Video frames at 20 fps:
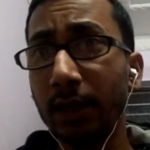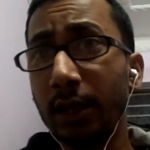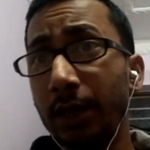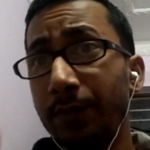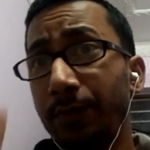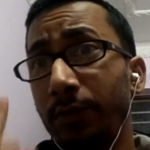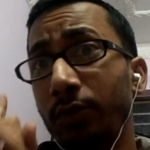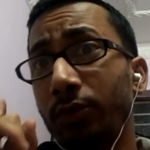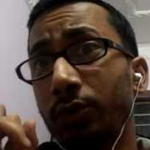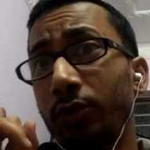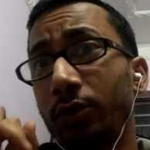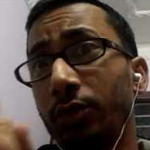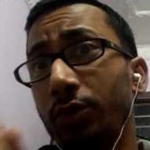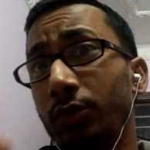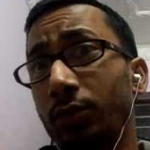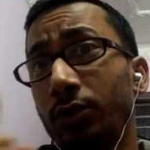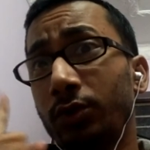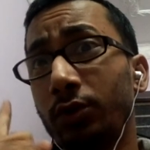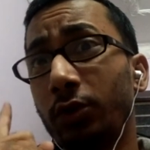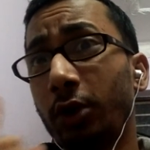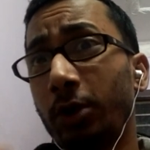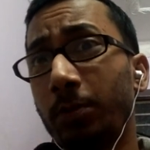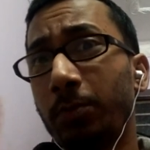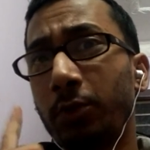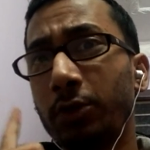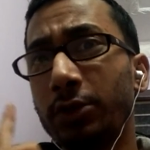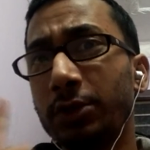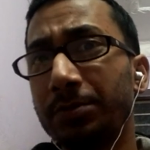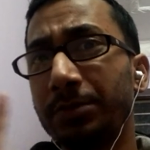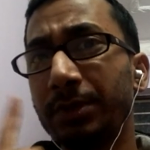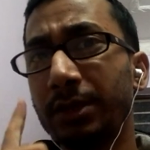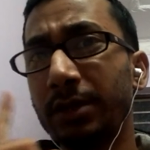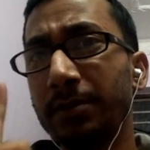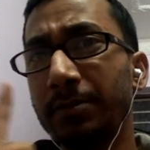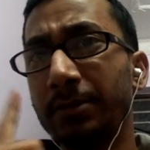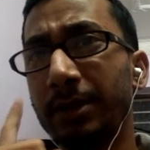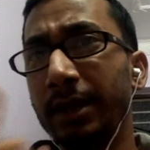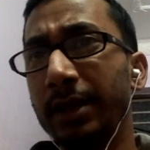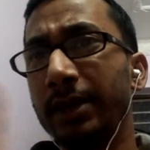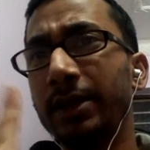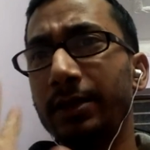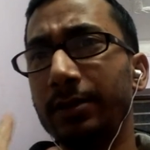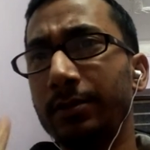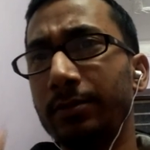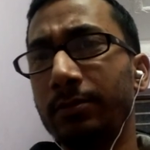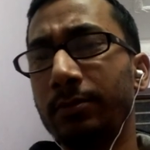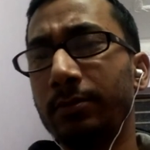If your thought process became clear,